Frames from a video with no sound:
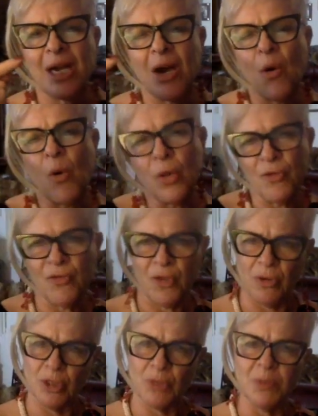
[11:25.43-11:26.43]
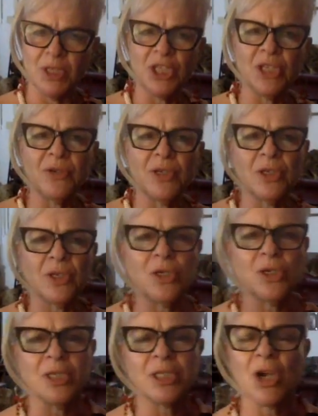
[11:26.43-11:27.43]
all of those material
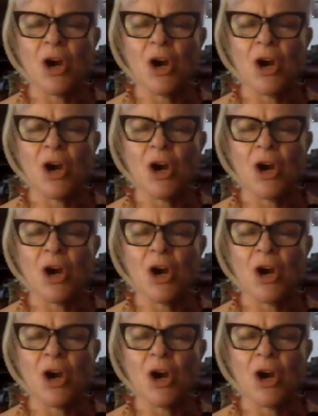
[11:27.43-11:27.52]
goods